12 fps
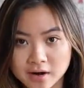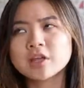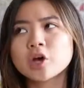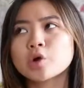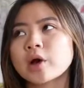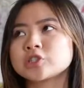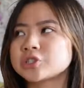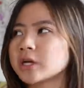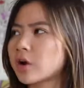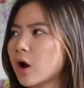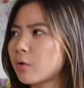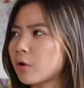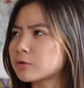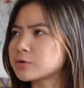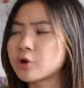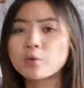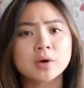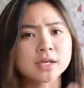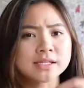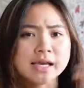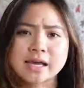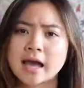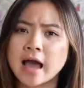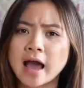I think a question I got also was
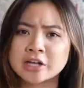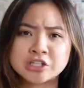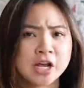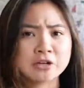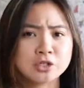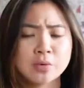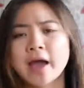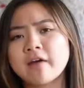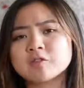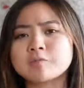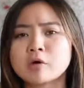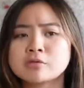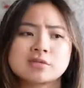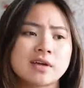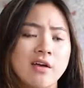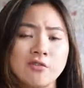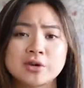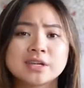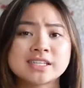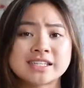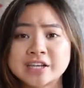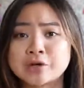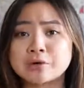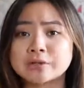like, Jade, do I have to post every
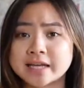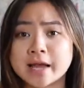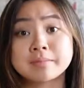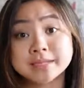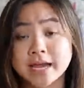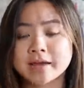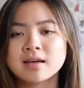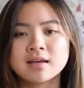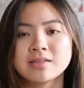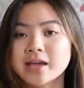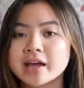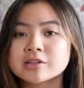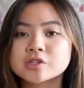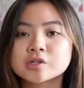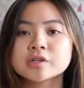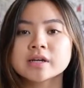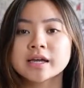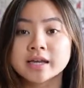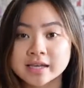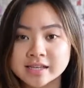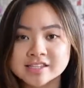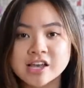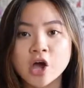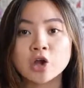single damn day? The answer
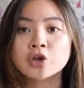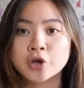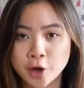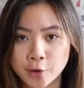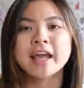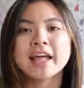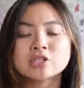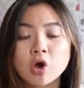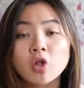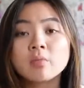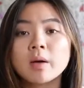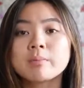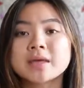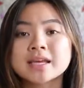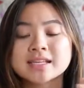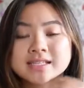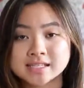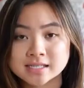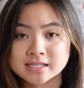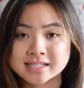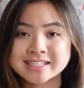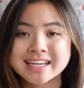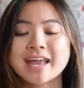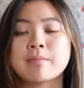is no. It's all about being
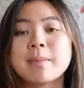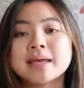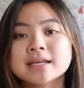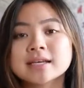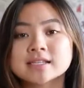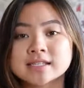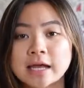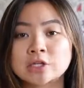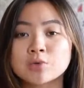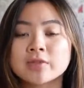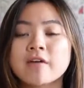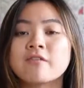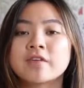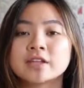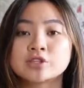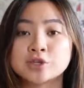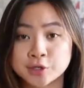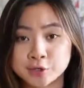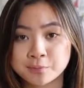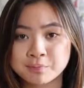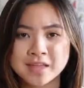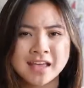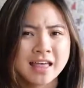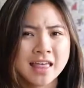consistent and making a schedule that fits you.
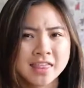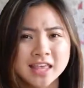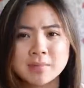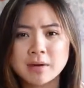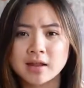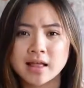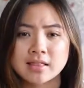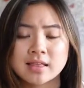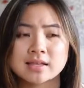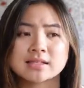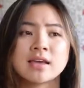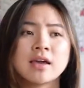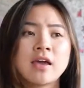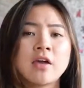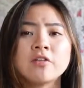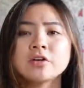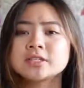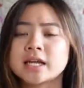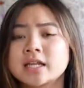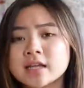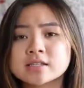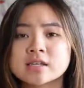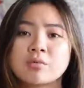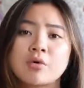Think about it like this. If you're
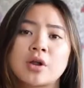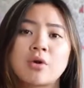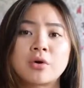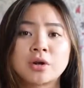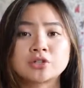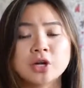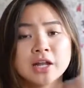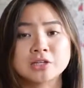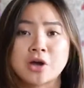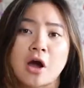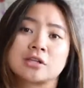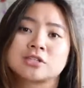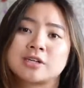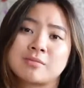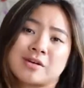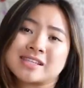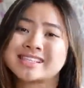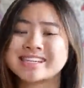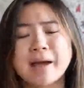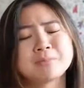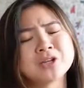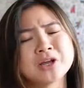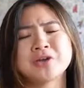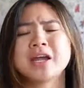dating someone or you're trying to talk to them on
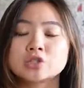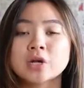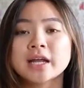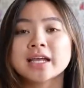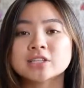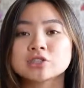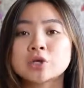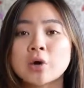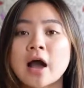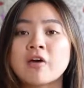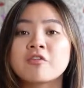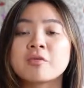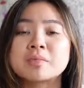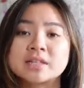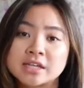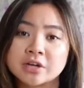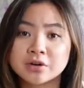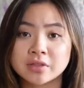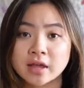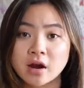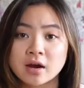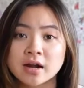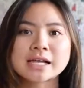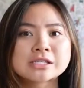Snapchat, you're trying to get to know how familiar they
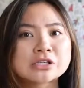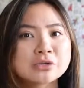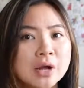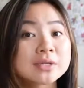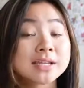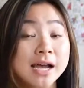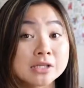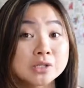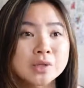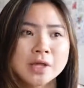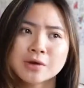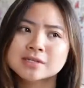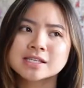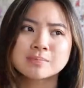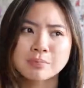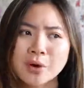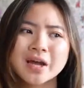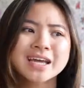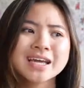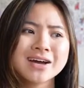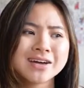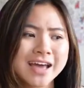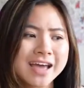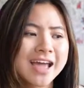are. Last year when I was in high school, there was this boy,
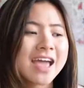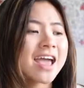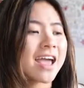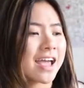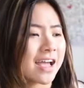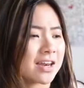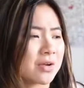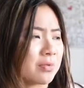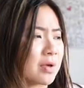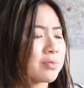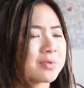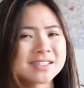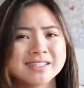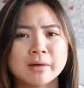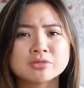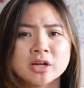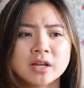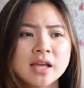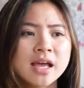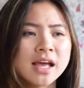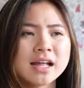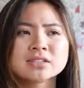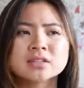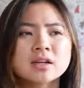okay? And we would be Snapchatting
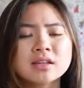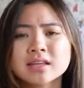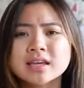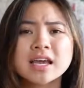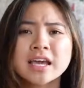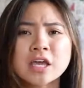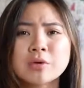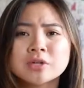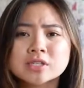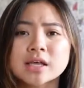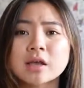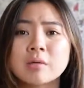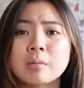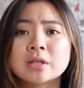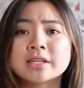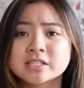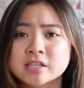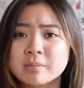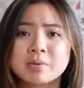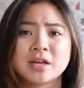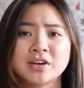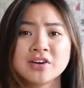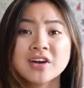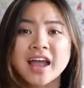and suddenly he would just like
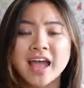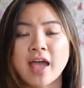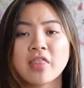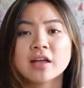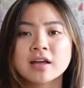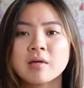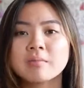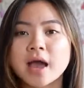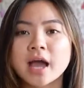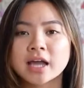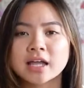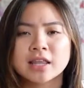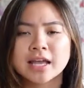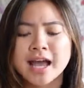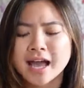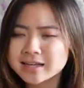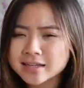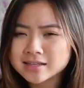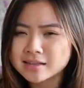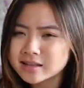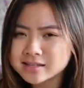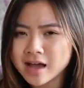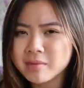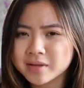disappear and then come back and like act like
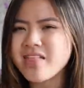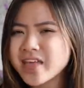nothing's happened.